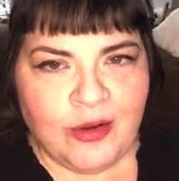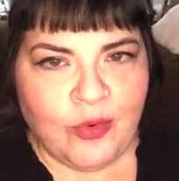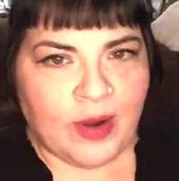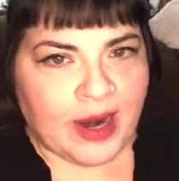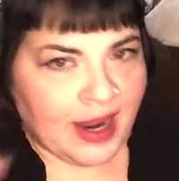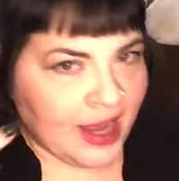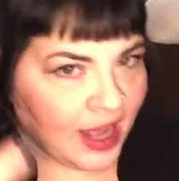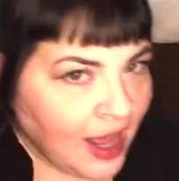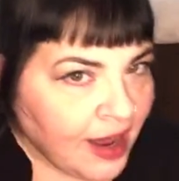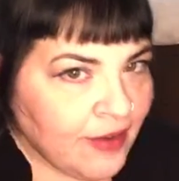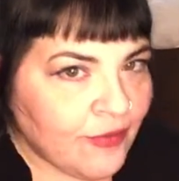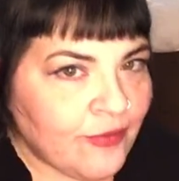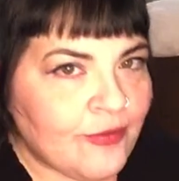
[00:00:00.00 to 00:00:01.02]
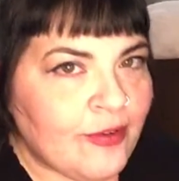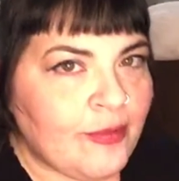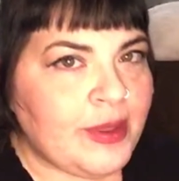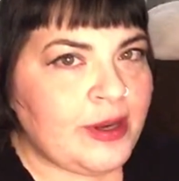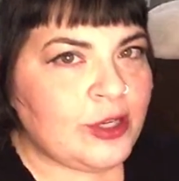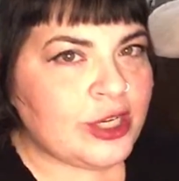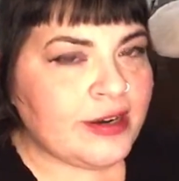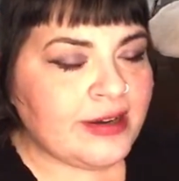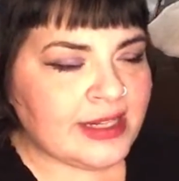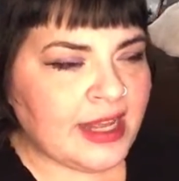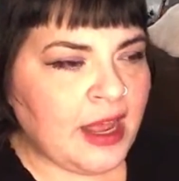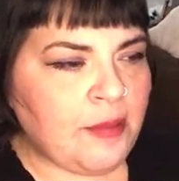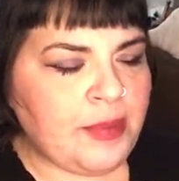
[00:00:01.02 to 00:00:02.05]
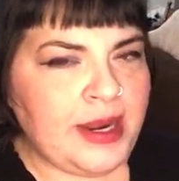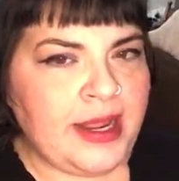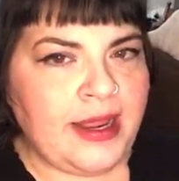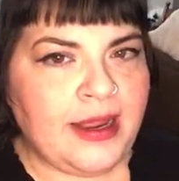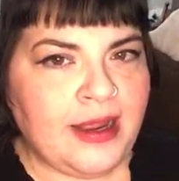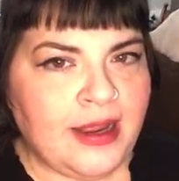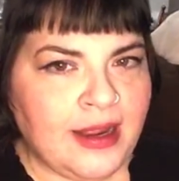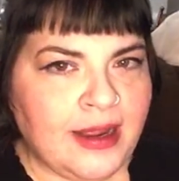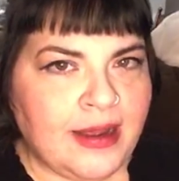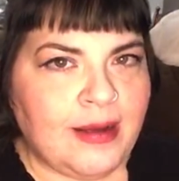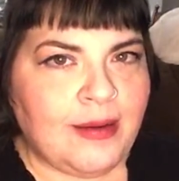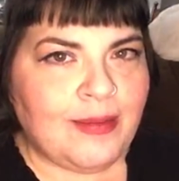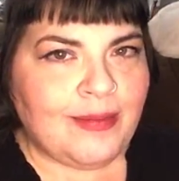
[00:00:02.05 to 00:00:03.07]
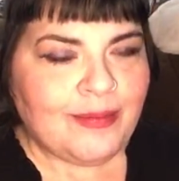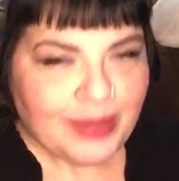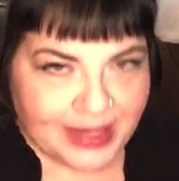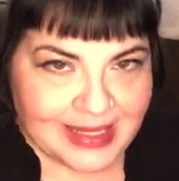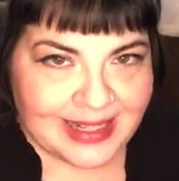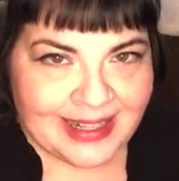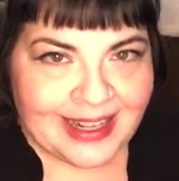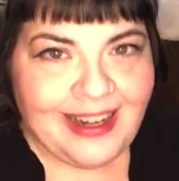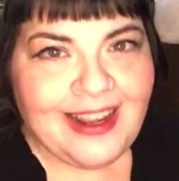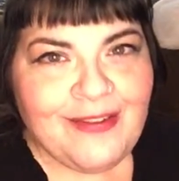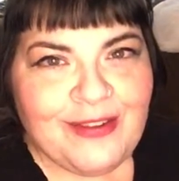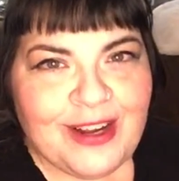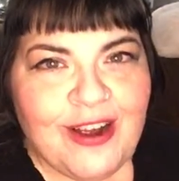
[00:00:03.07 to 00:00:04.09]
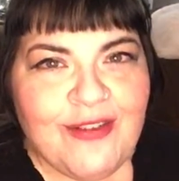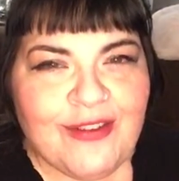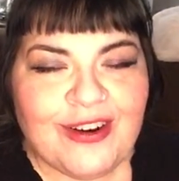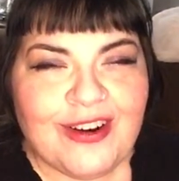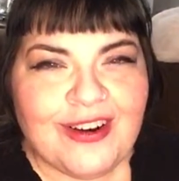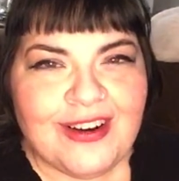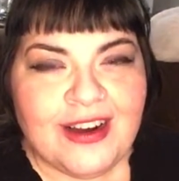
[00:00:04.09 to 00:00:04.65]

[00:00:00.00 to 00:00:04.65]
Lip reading: what I got from the insurance company, plus a little left over.